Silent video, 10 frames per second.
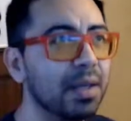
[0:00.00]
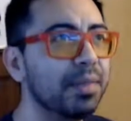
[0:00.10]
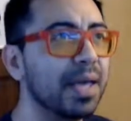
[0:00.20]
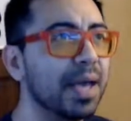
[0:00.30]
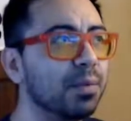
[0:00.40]

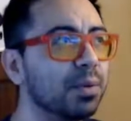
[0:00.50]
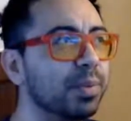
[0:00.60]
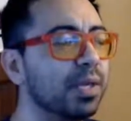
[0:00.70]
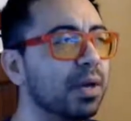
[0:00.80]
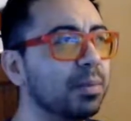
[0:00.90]
that will
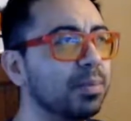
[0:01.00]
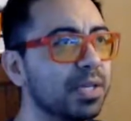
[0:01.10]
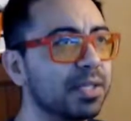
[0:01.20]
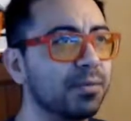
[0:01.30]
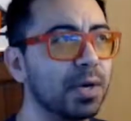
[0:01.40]
be on
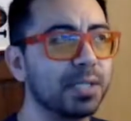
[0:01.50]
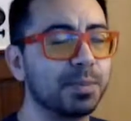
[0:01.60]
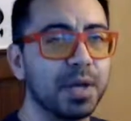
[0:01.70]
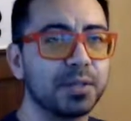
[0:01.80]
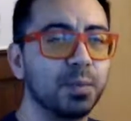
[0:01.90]
PS4,
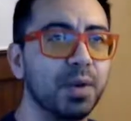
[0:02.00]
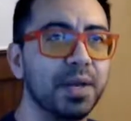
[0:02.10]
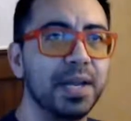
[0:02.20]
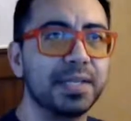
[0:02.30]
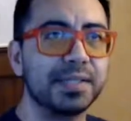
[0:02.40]
Xbox One,
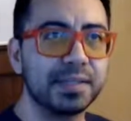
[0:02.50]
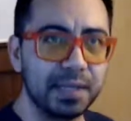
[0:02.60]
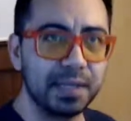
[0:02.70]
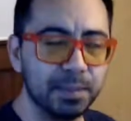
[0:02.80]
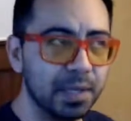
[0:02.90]
and
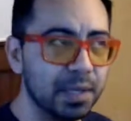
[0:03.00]
Steam.